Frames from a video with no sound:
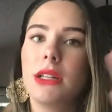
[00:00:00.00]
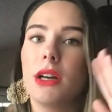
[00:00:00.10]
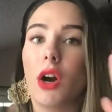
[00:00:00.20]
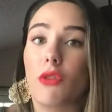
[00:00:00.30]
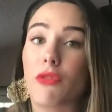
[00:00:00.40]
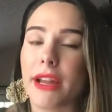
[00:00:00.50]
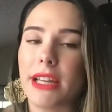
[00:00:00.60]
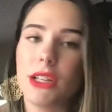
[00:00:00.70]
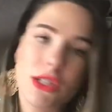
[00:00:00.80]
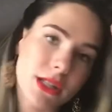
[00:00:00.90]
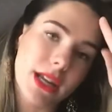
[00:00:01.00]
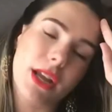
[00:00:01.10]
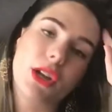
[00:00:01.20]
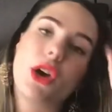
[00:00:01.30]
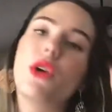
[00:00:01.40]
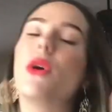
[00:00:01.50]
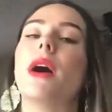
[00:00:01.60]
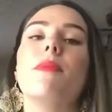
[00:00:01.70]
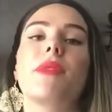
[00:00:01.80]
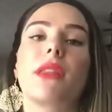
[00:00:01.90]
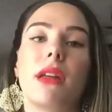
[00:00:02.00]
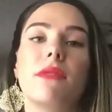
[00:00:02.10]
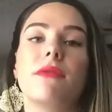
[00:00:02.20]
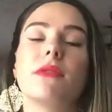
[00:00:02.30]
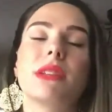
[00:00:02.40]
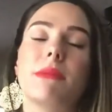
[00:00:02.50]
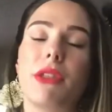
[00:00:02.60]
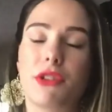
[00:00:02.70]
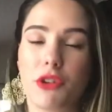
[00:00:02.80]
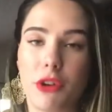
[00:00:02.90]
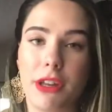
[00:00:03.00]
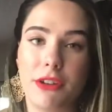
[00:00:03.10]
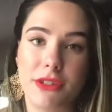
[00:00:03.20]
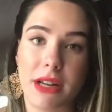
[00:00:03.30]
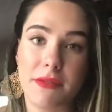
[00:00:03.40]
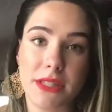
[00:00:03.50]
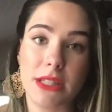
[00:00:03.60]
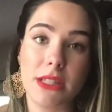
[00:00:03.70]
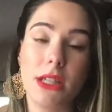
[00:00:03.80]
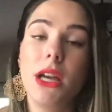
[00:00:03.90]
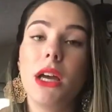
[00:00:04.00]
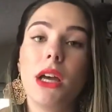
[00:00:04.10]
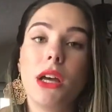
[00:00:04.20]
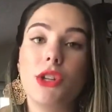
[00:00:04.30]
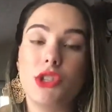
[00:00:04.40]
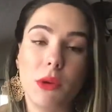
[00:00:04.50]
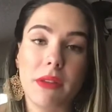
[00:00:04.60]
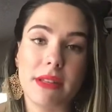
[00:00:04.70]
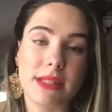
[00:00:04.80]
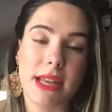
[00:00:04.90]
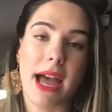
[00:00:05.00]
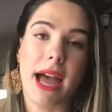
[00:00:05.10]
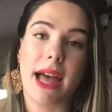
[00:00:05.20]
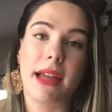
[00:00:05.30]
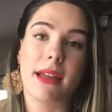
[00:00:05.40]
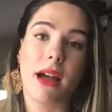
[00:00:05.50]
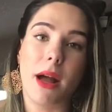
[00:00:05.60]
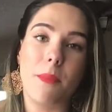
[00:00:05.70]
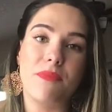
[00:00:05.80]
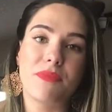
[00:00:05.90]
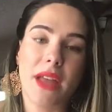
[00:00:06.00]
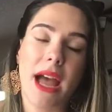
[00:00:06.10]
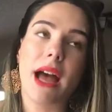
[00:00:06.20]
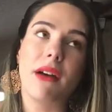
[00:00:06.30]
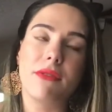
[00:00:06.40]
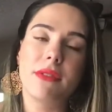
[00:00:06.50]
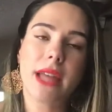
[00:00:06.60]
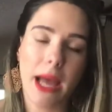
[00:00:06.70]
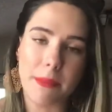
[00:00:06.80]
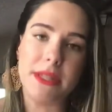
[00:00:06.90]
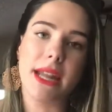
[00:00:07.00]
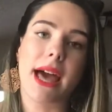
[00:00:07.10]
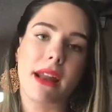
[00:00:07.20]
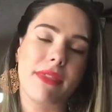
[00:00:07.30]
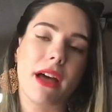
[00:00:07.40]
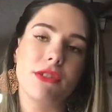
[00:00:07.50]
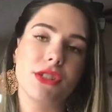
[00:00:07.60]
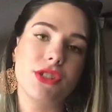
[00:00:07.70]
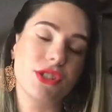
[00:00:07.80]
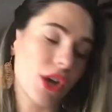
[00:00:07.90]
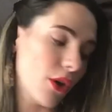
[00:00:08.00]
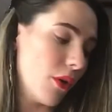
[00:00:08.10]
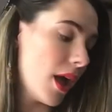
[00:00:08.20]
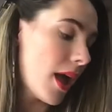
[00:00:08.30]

a range. And I know some other creators that I've seen doing this tag have capped it at 1,000. So